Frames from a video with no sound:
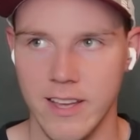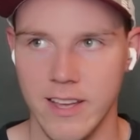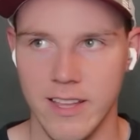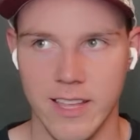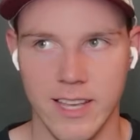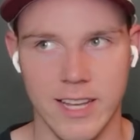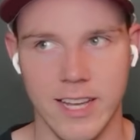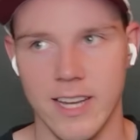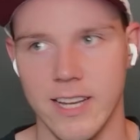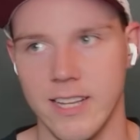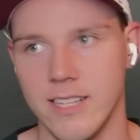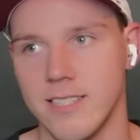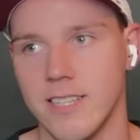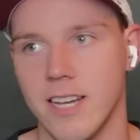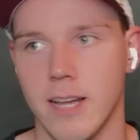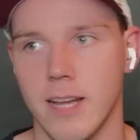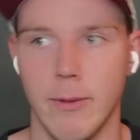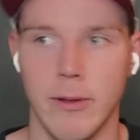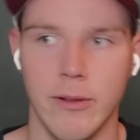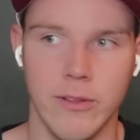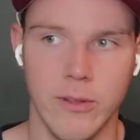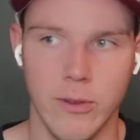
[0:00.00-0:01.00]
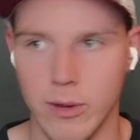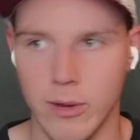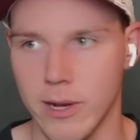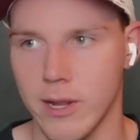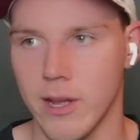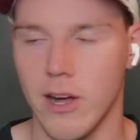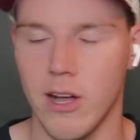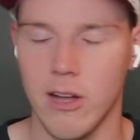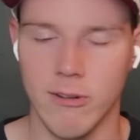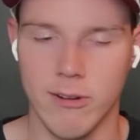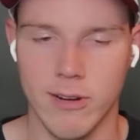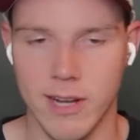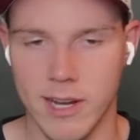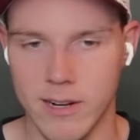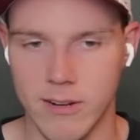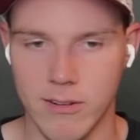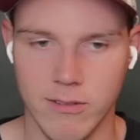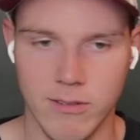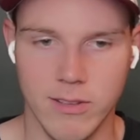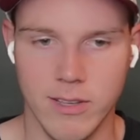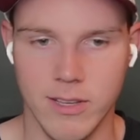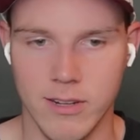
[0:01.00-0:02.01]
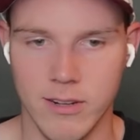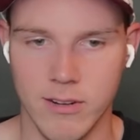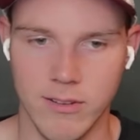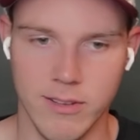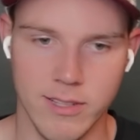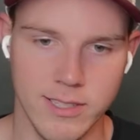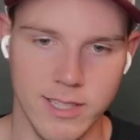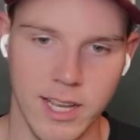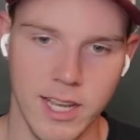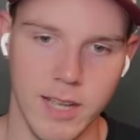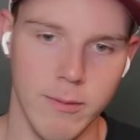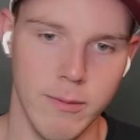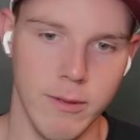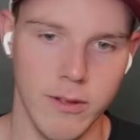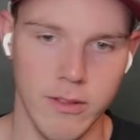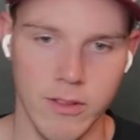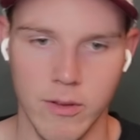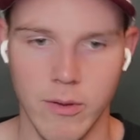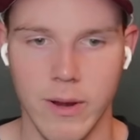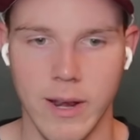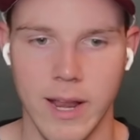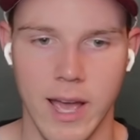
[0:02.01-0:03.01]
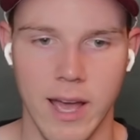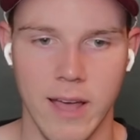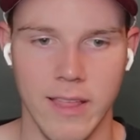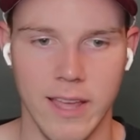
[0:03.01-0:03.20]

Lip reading: like he's not gonna be able to do it at Colorado, he's not gonna be able to do it now.